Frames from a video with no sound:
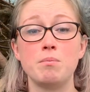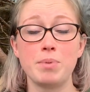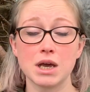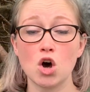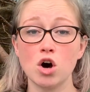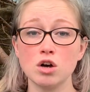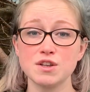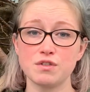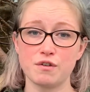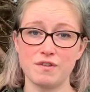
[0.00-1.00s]
Because
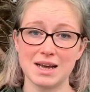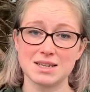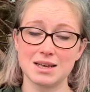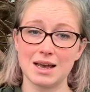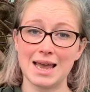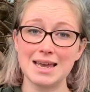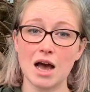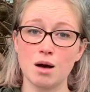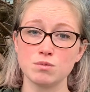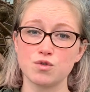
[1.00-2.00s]
of the fact that he
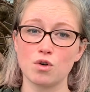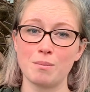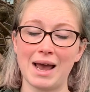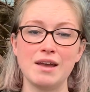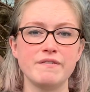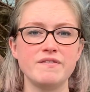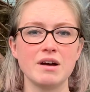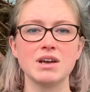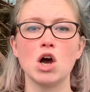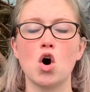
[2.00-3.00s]
comes from a
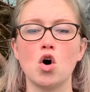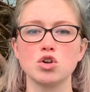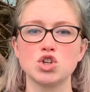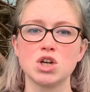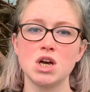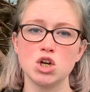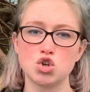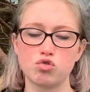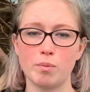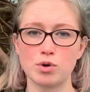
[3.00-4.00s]
very hot
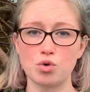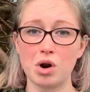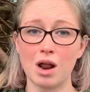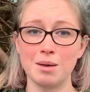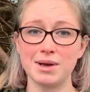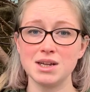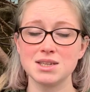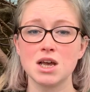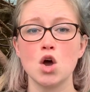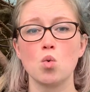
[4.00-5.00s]
tropical
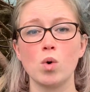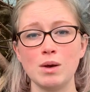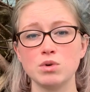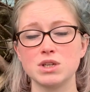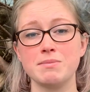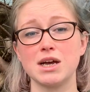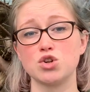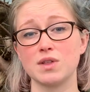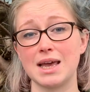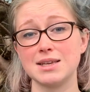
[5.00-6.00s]
climate, we want to make
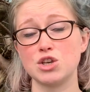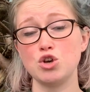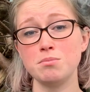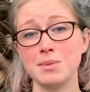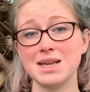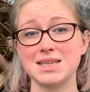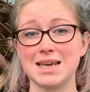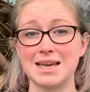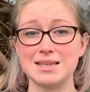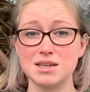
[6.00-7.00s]
sure that his
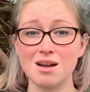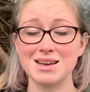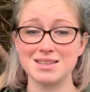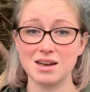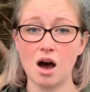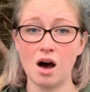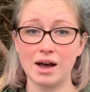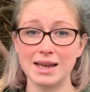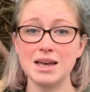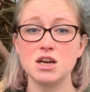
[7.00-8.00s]
humidity is nice and
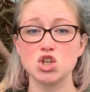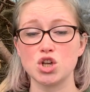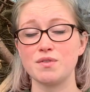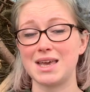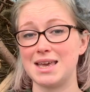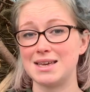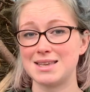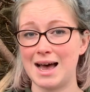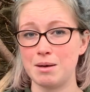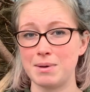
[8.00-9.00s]
high so that he is
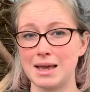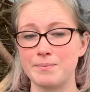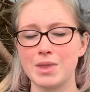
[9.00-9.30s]
happy.